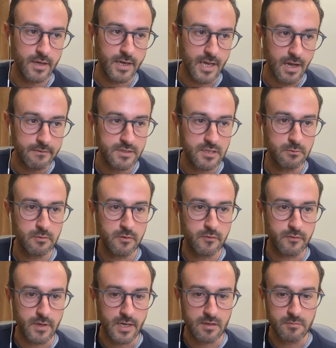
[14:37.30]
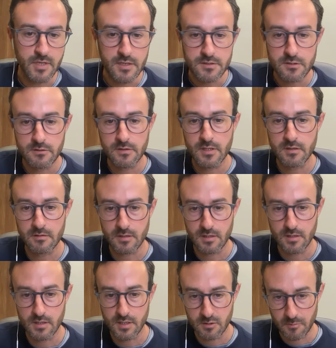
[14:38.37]
calves that we were administering
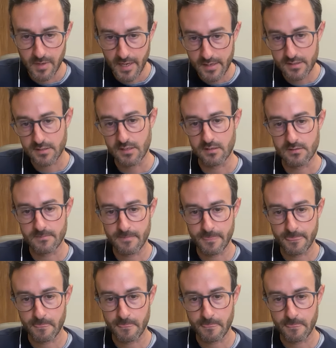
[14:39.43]
the neomycin,